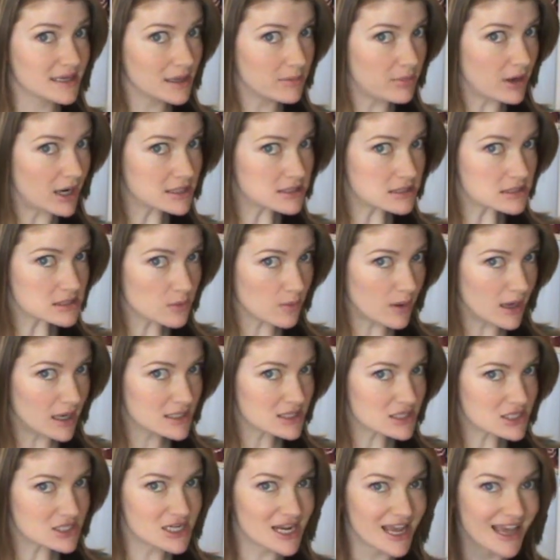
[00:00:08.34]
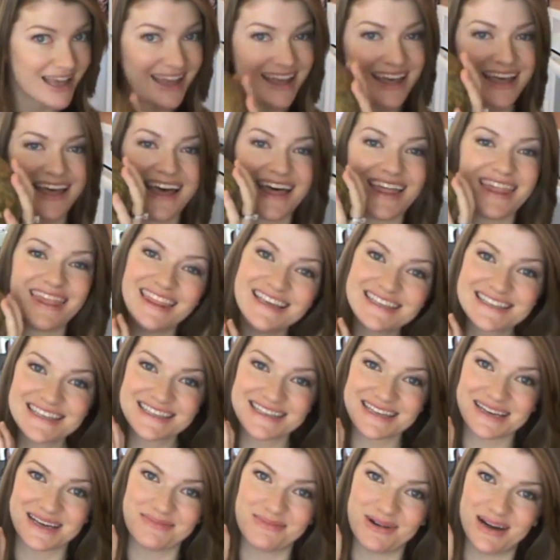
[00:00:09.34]
Kabocha squash? This
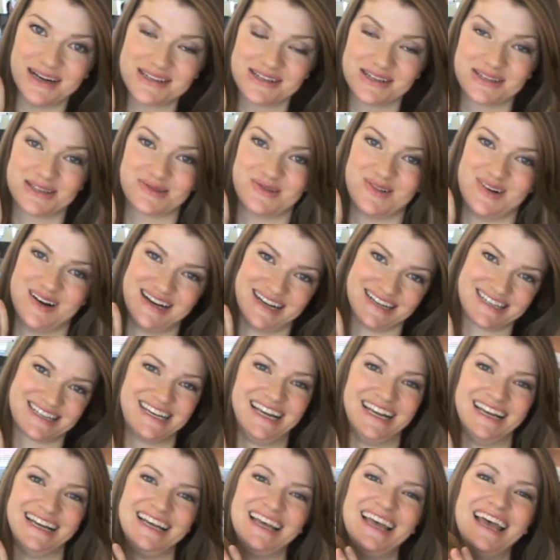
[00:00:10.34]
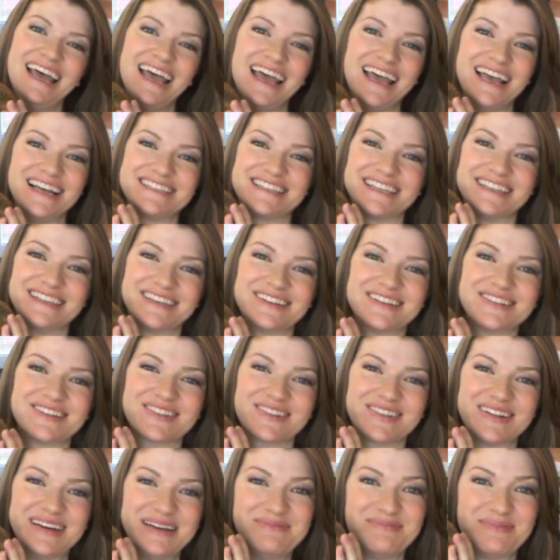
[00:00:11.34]
is a Kabocha squash. It's a
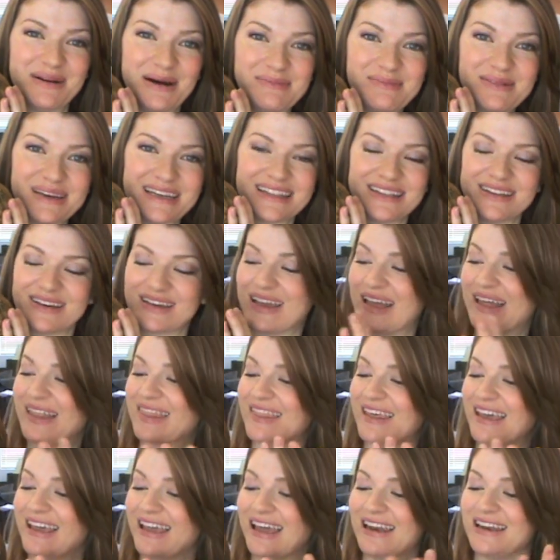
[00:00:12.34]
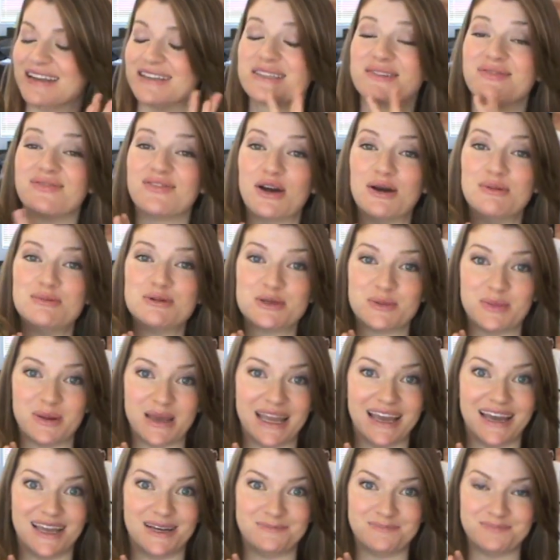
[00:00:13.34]
little green pumpkin looking thing, and it's from
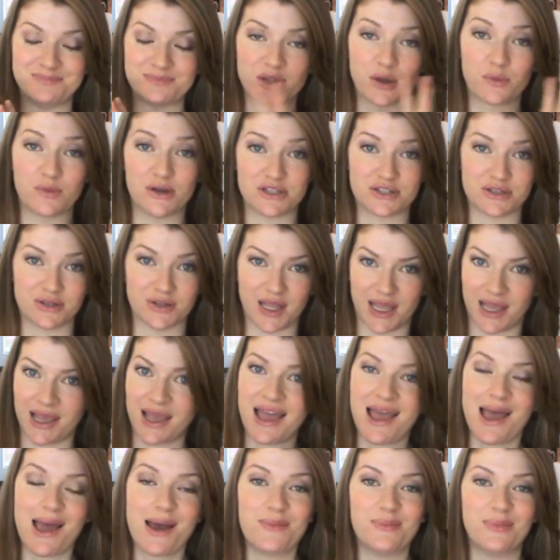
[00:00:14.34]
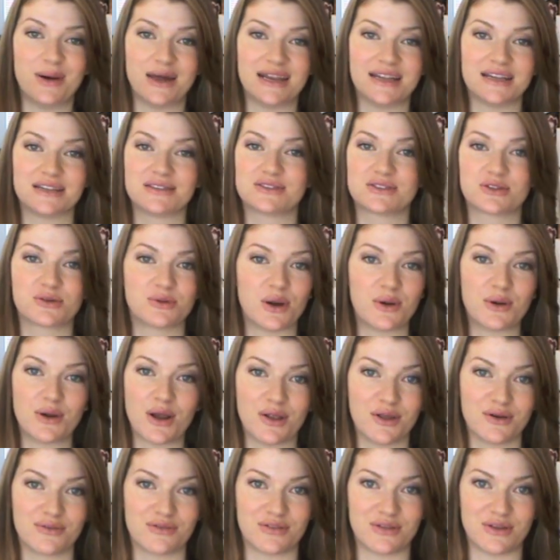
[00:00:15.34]
Japan originally, but it's grown
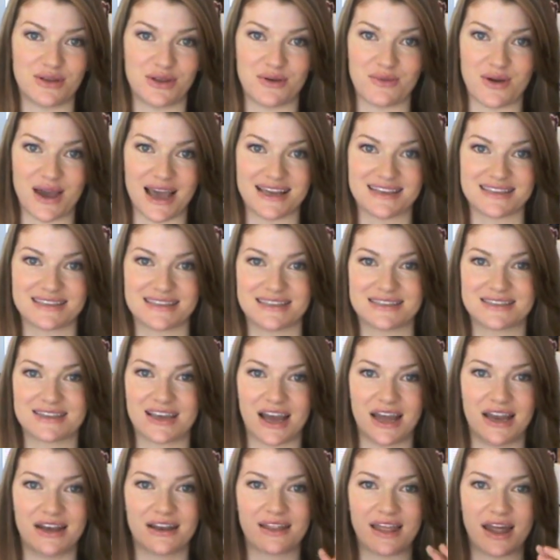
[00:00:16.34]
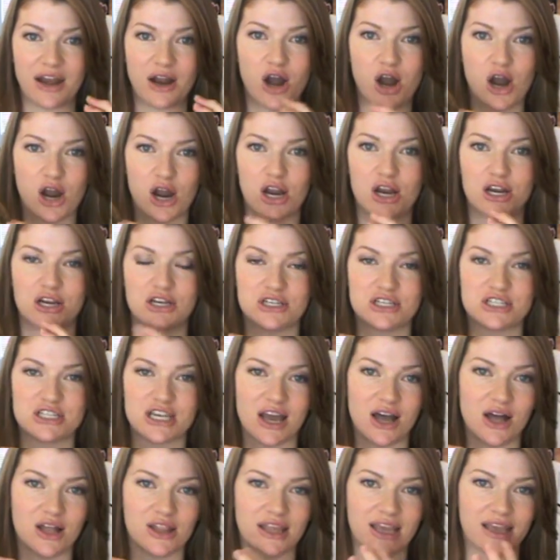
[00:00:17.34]
all over the US. It's got that hard
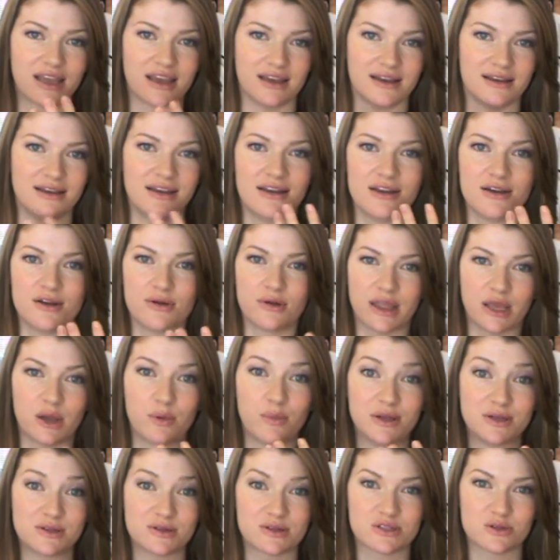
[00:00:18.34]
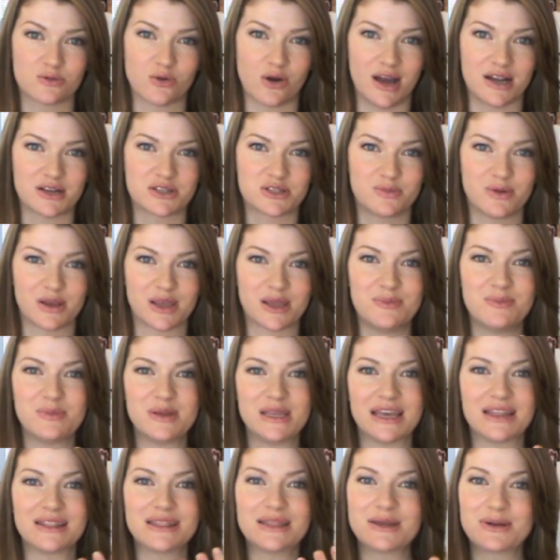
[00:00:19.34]
shell like a winter squash, so it can
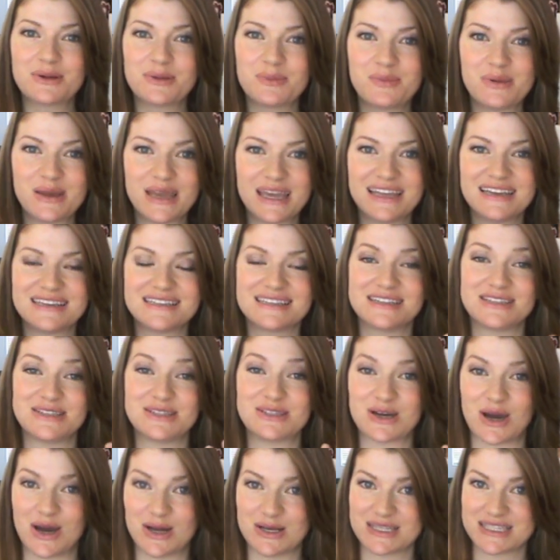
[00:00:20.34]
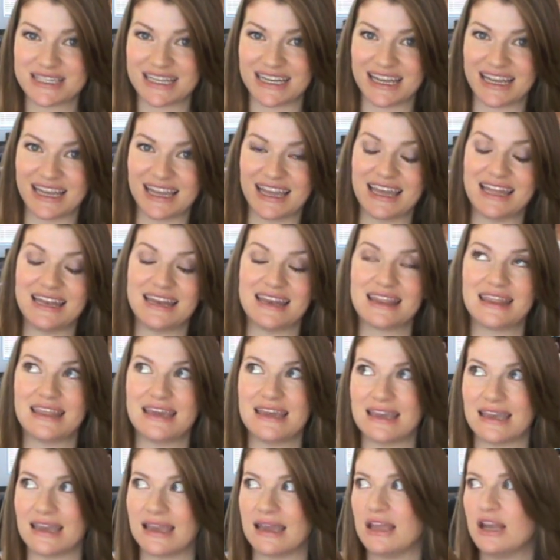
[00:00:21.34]
be a little bit daunting in
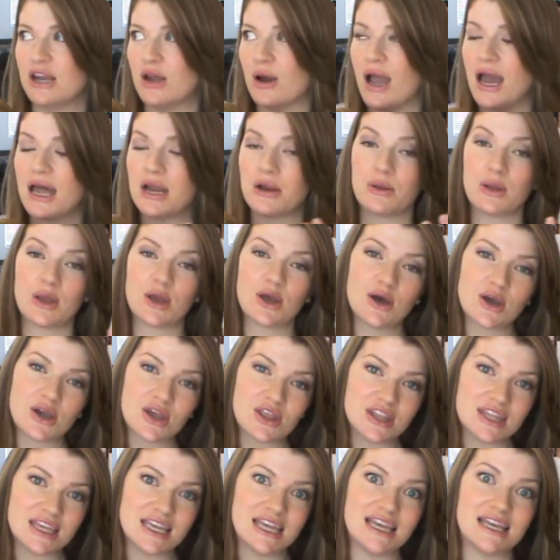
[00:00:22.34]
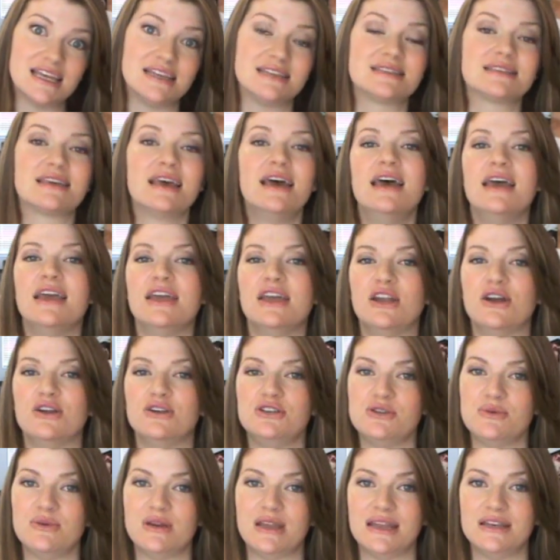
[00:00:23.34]
thinking, you know, how do you cook these? You know,
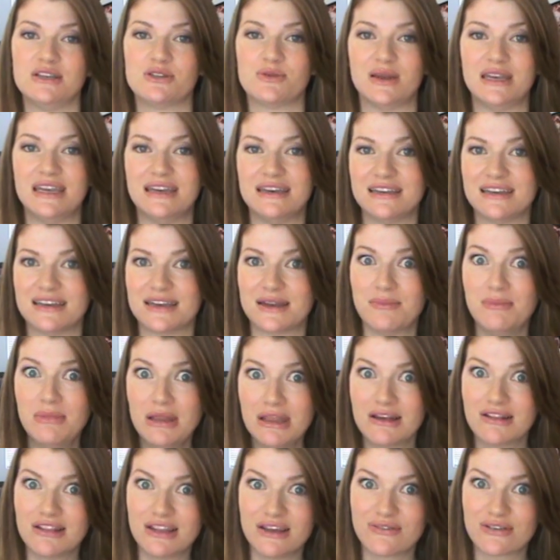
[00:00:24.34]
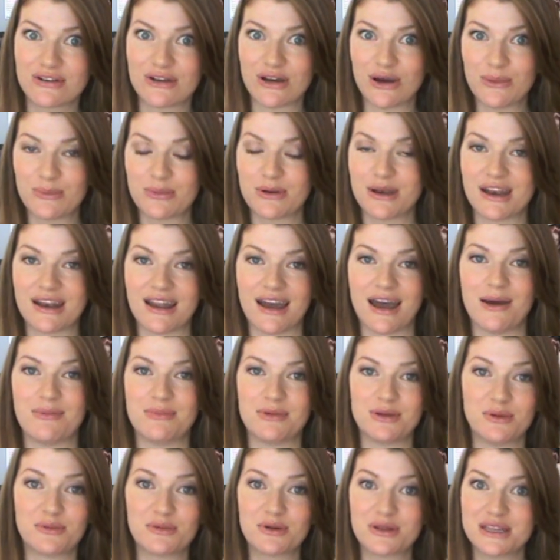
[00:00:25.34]
do I need to get a meat cleaver to open it
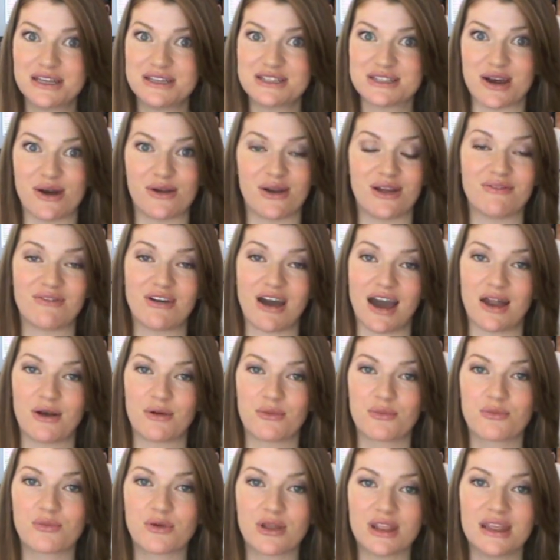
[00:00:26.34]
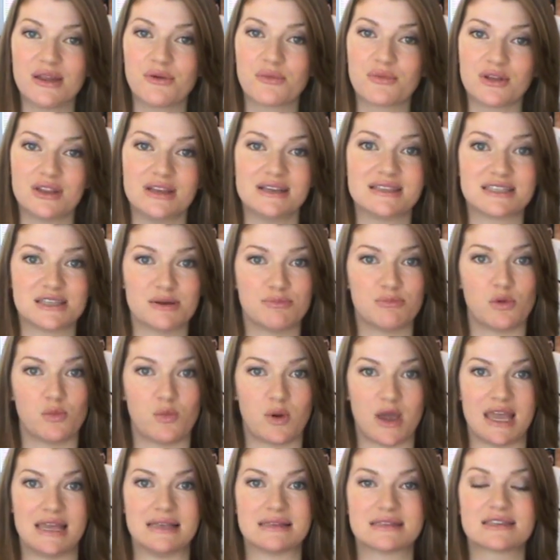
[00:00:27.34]
up? You really don't. I've got really, really simple
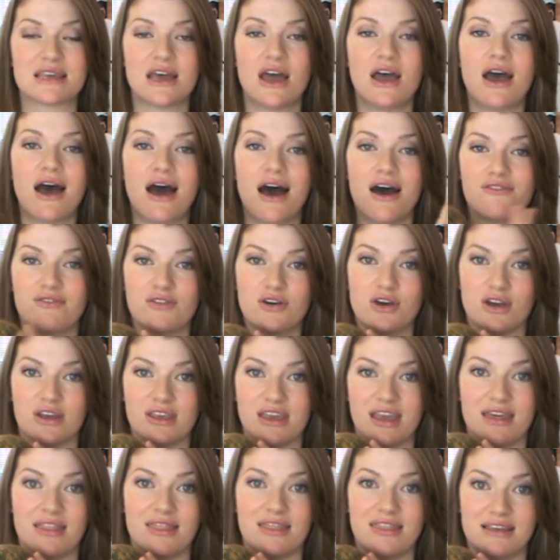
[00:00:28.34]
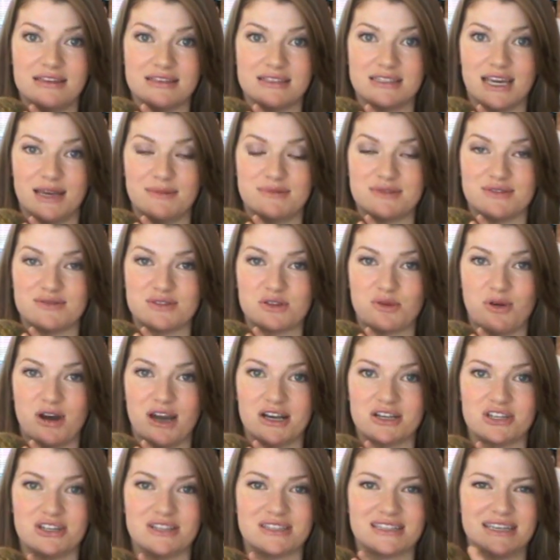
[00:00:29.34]
ways of cooking these types of
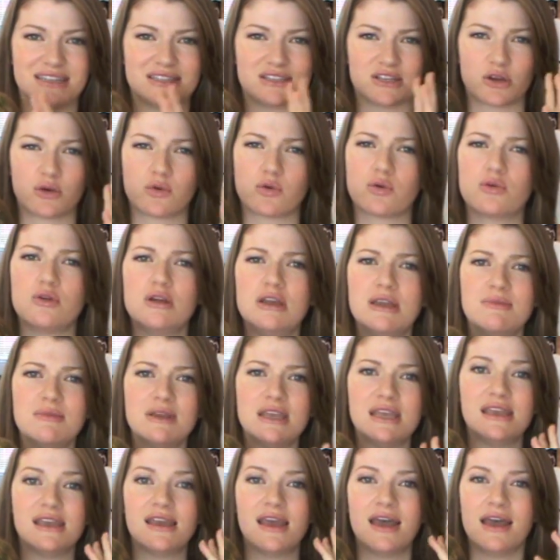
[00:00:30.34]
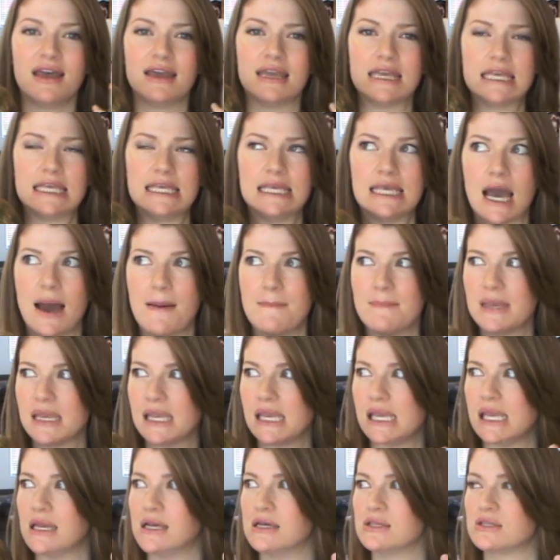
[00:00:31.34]
squashes. It's a creamy,
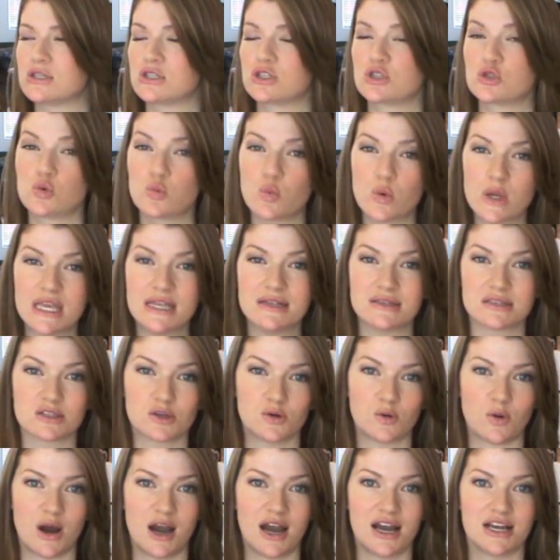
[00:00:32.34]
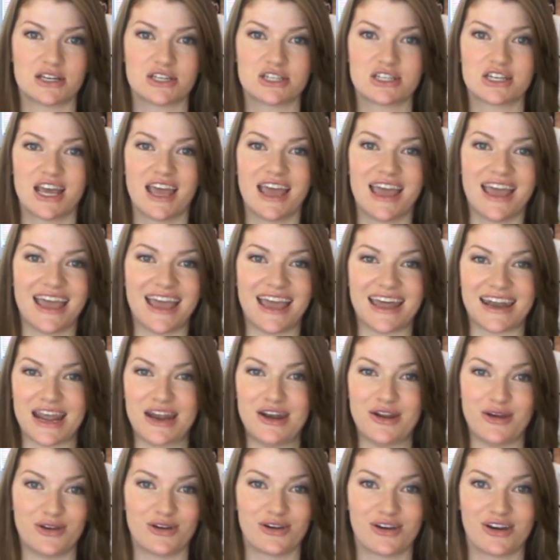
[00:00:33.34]
yummy, sweet squash, and
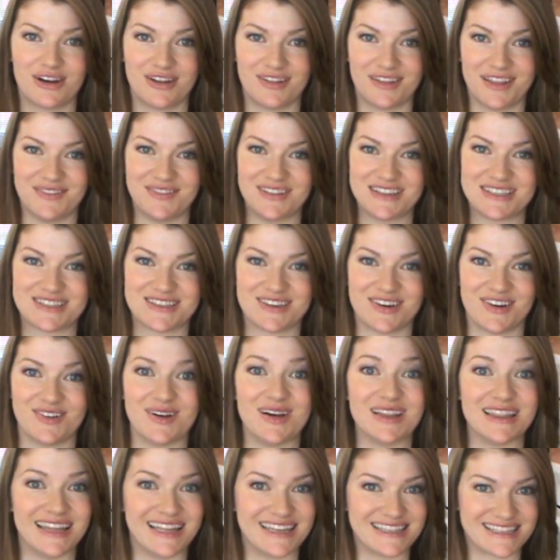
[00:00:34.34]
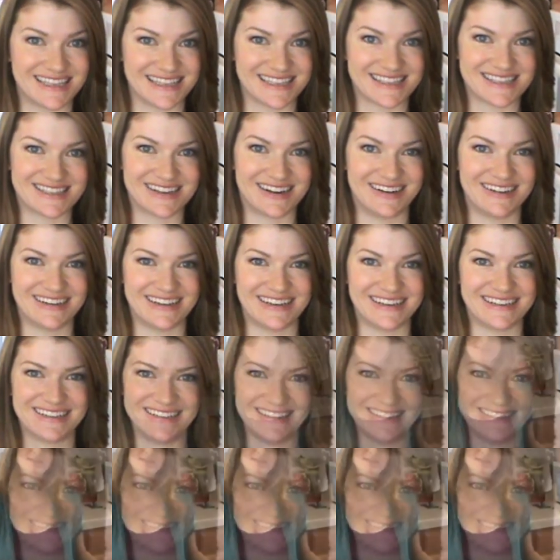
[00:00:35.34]
I know you're gonna love it, so let's get started.